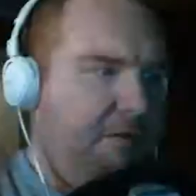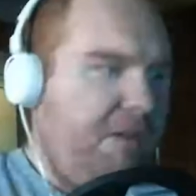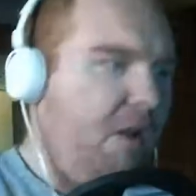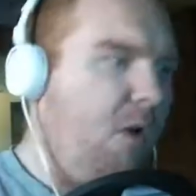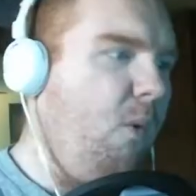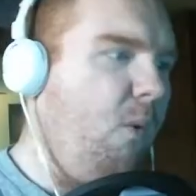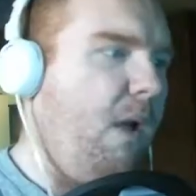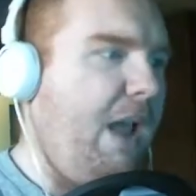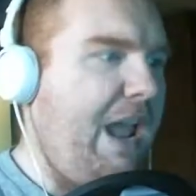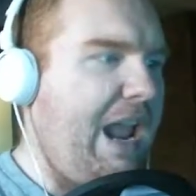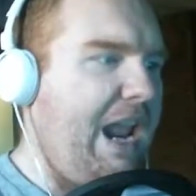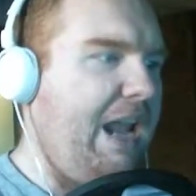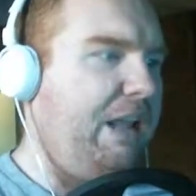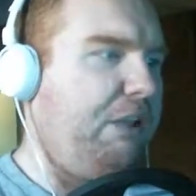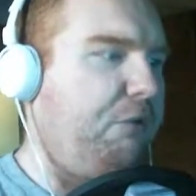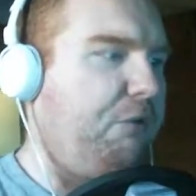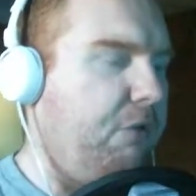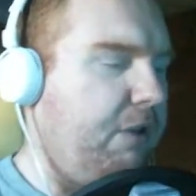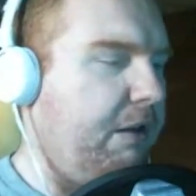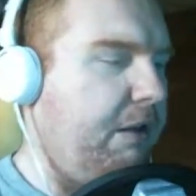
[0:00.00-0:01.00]
their way
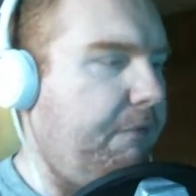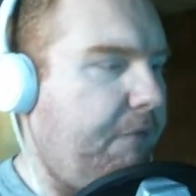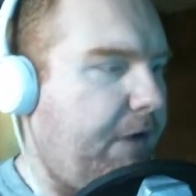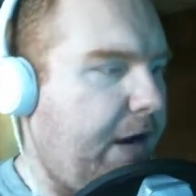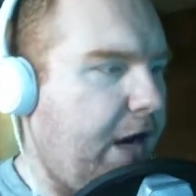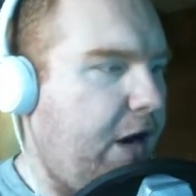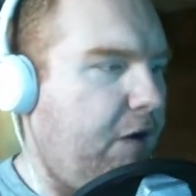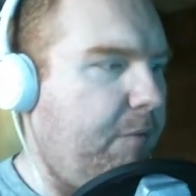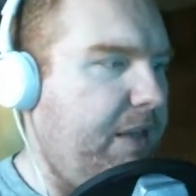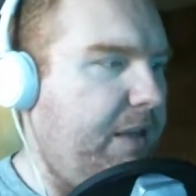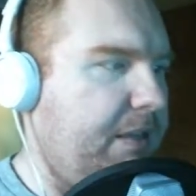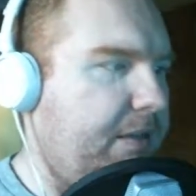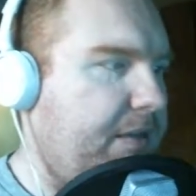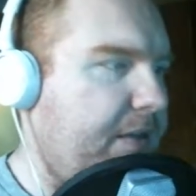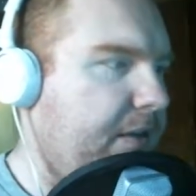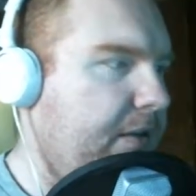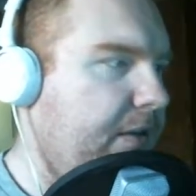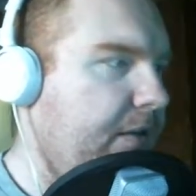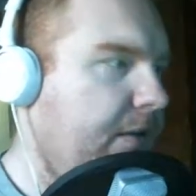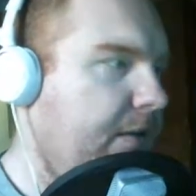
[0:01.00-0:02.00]
through the environment.
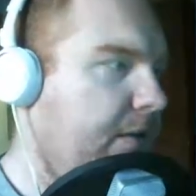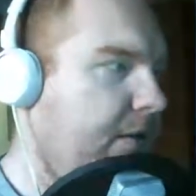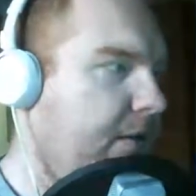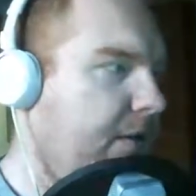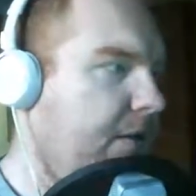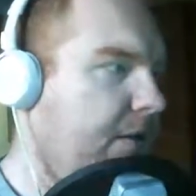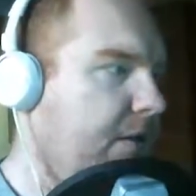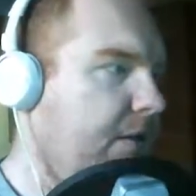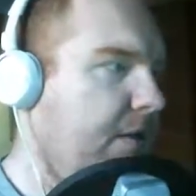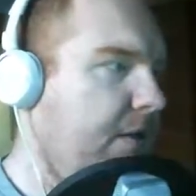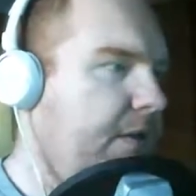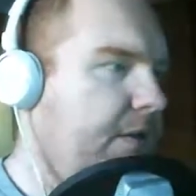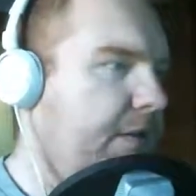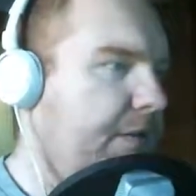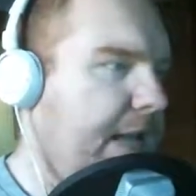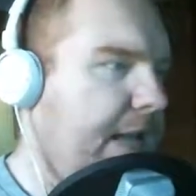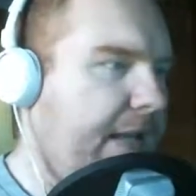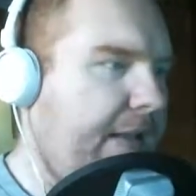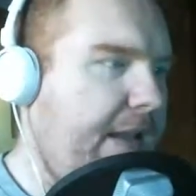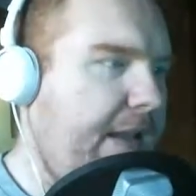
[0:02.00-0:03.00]

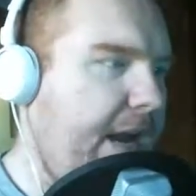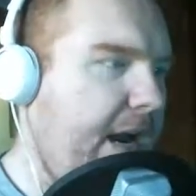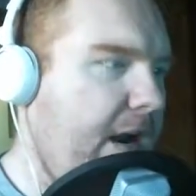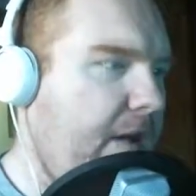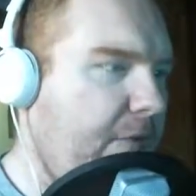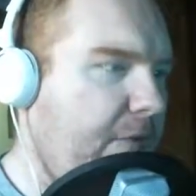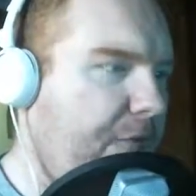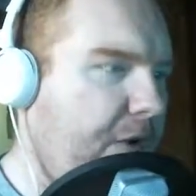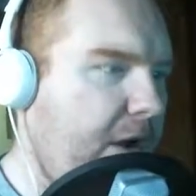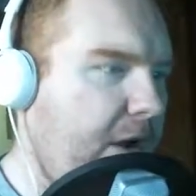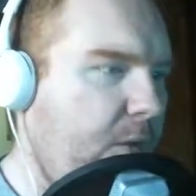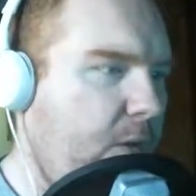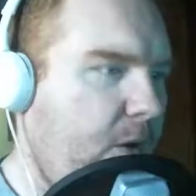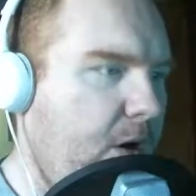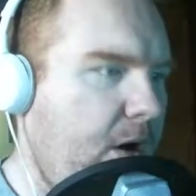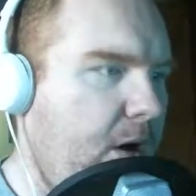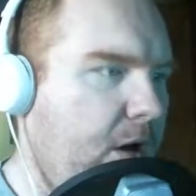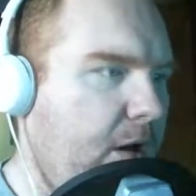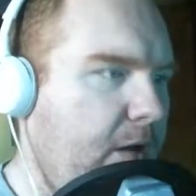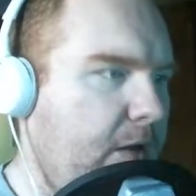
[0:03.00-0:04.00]
Not a care in the fucking
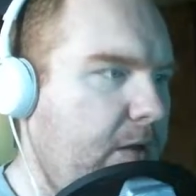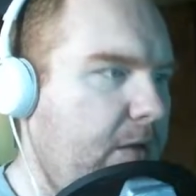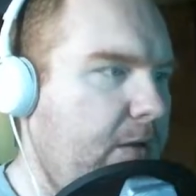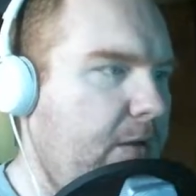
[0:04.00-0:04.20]
world.